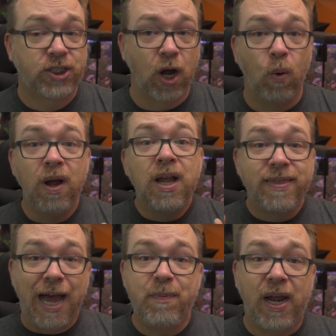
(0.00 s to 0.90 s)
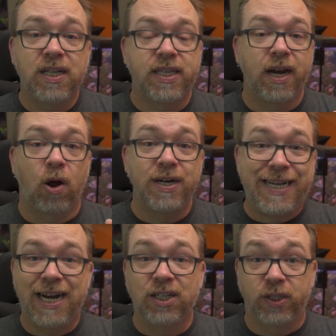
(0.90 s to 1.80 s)
So that means that our
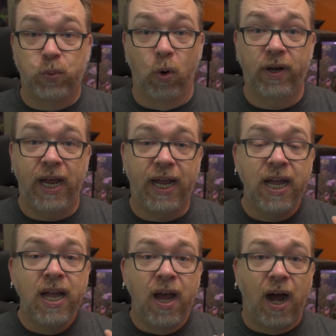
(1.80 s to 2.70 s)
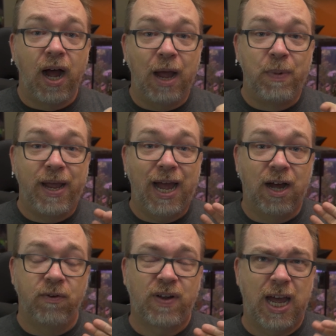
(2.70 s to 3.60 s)
DNS is working uh, and we
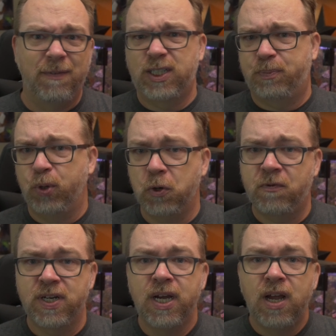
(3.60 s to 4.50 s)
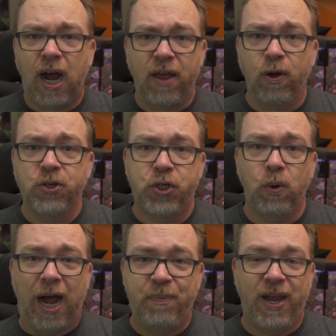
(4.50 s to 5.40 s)
have kind of spoofed uh, those
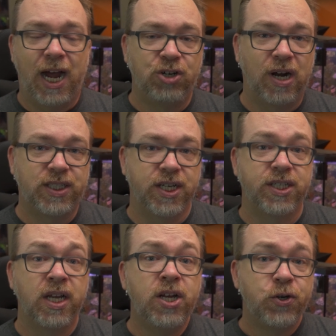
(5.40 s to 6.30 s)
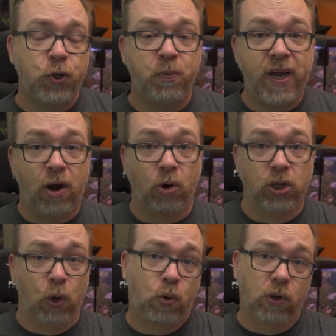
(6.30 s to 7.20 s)
two IP addresses to be our
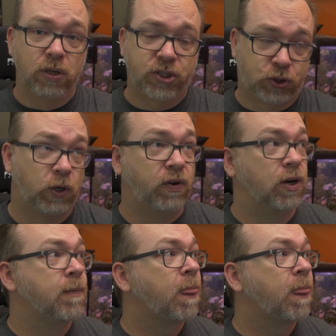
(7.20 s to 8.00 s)
local server.